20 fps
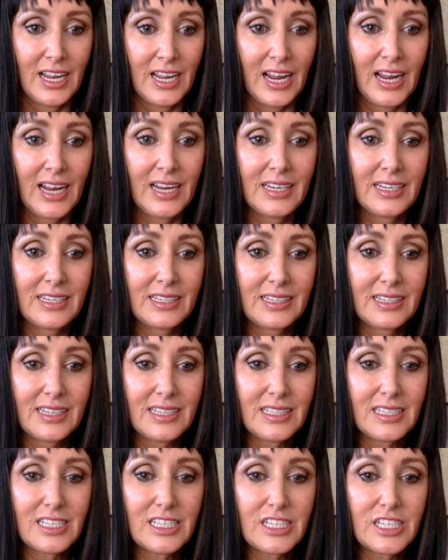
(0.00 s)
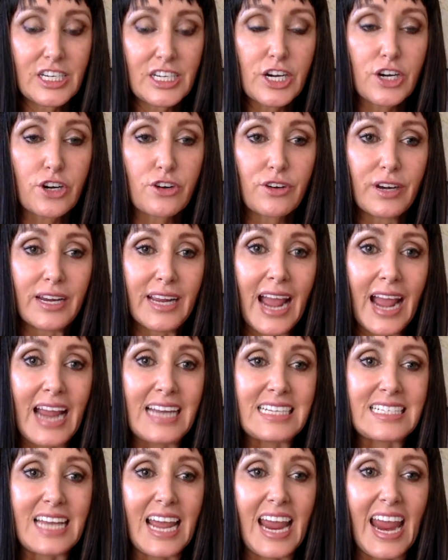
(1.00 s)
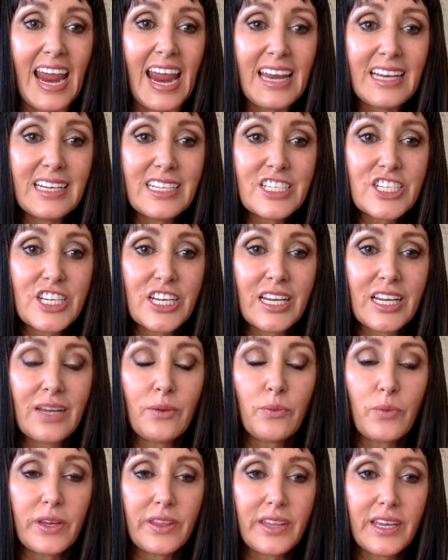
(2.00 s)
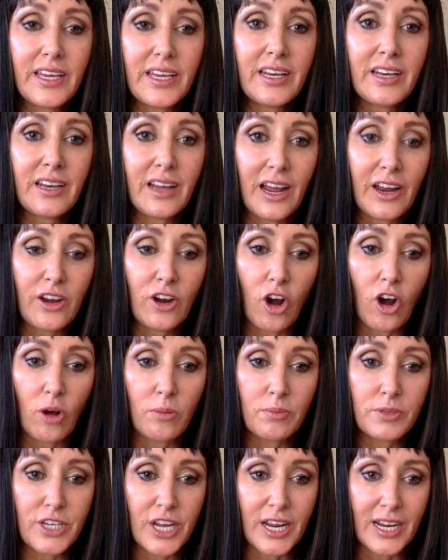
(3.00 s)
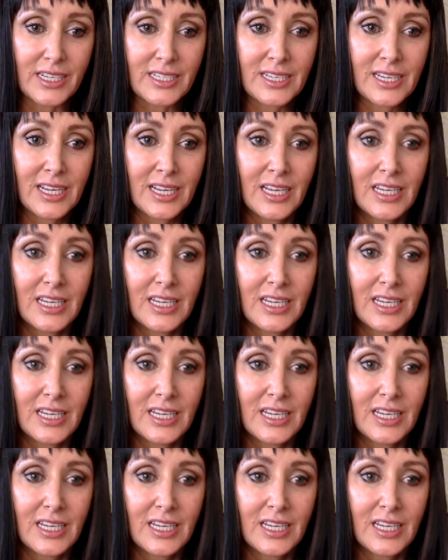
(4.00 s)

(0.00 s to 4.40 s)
And this is to create energy within an object.